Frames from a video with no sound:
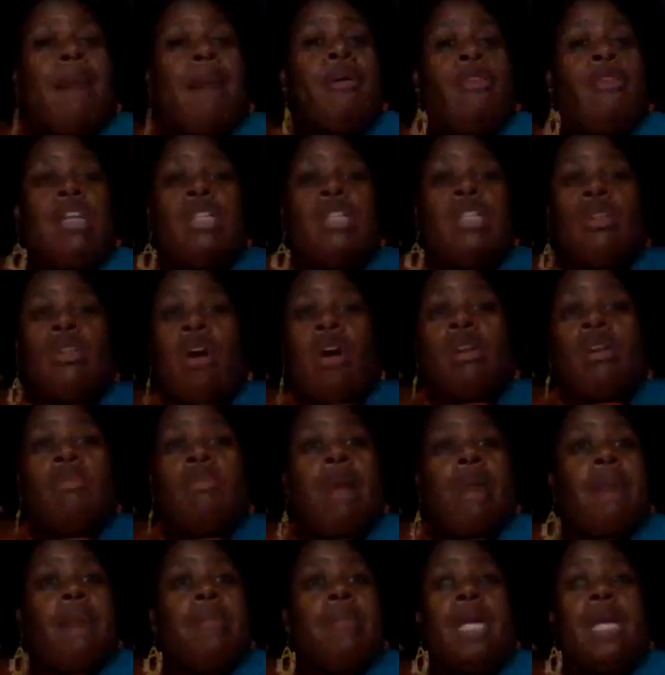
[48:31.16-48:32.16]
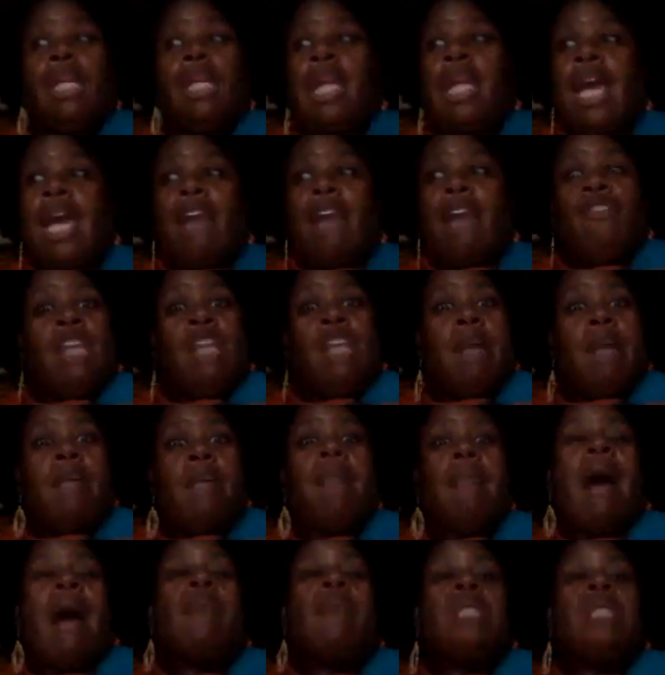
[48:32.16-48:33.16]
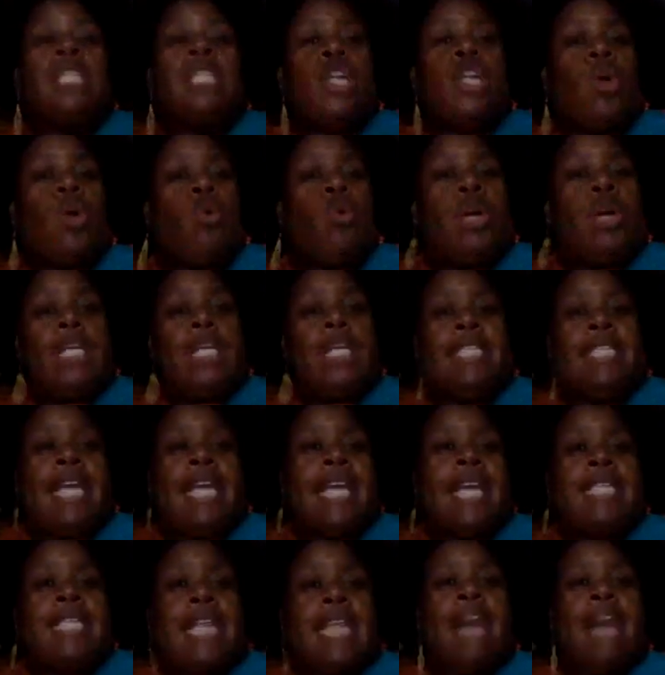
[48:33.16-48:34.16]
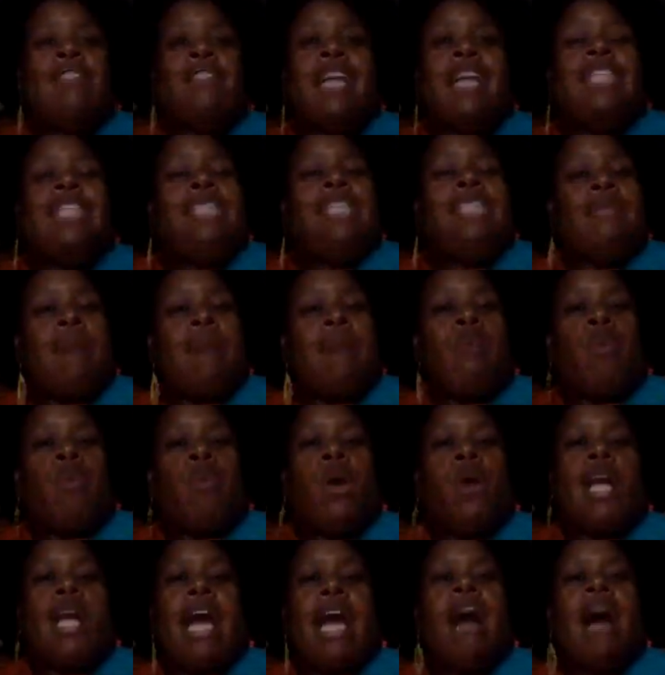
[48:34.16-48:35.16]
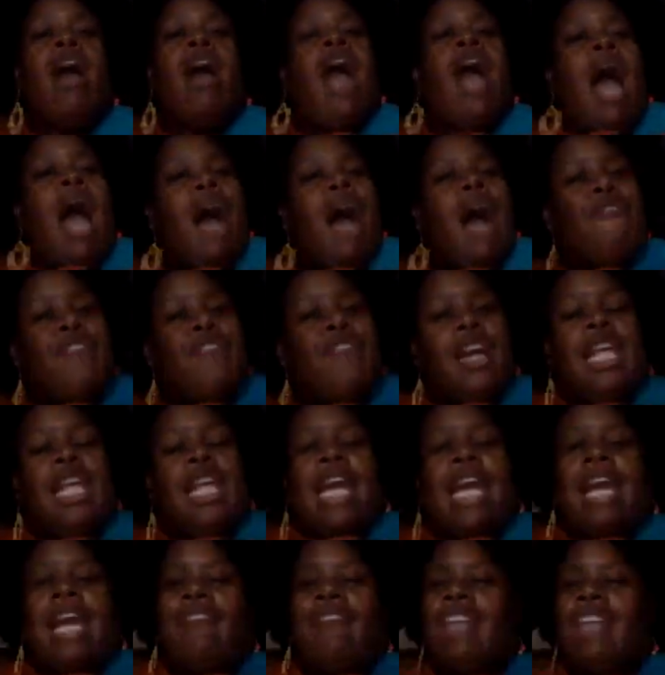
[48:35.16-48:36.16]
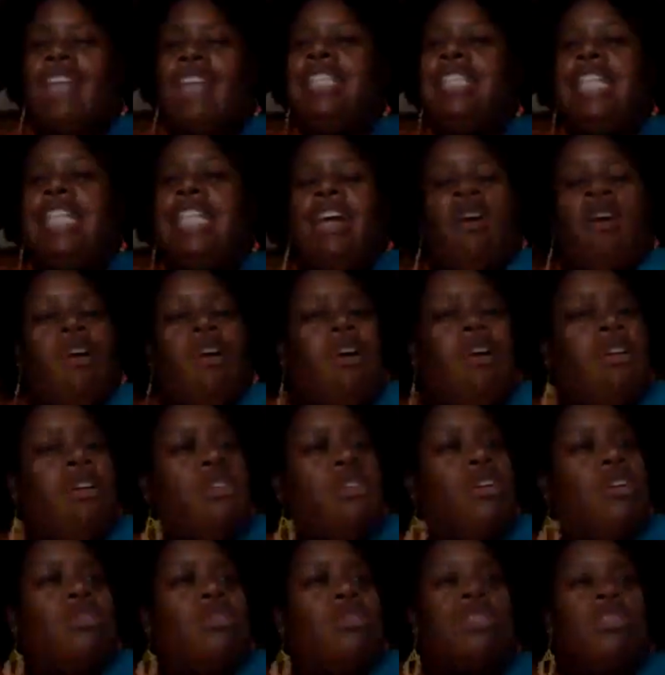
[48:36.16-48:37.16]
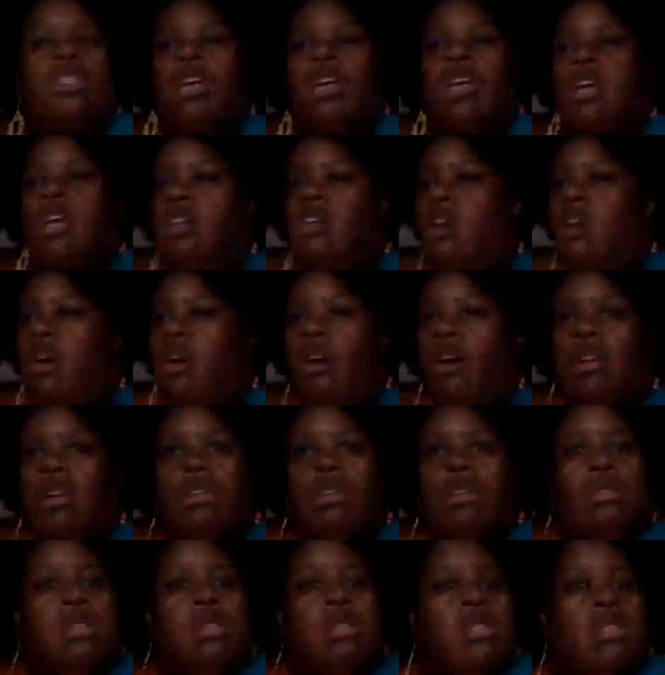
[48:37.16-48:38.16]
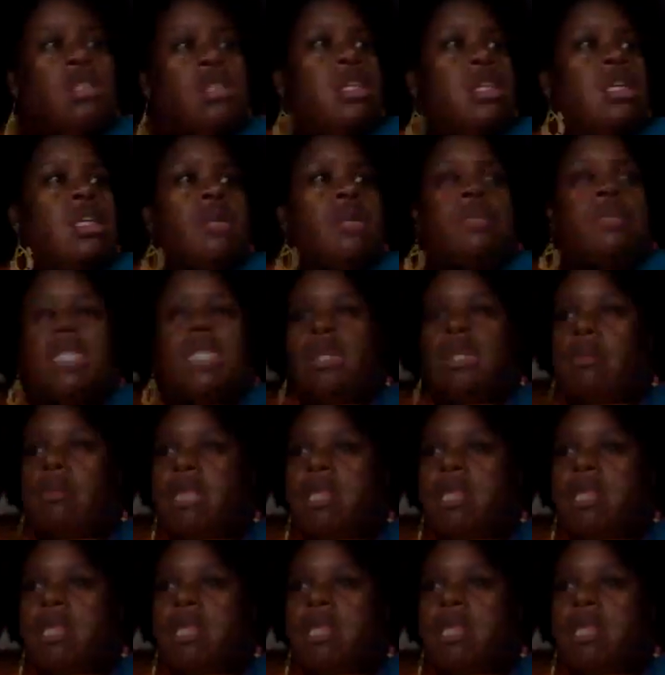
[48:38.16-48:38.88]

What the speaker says: over there talking about me and laughing at me, but I was in the corner dancing. After I did my workout, I felt like after I did all those sit-ups and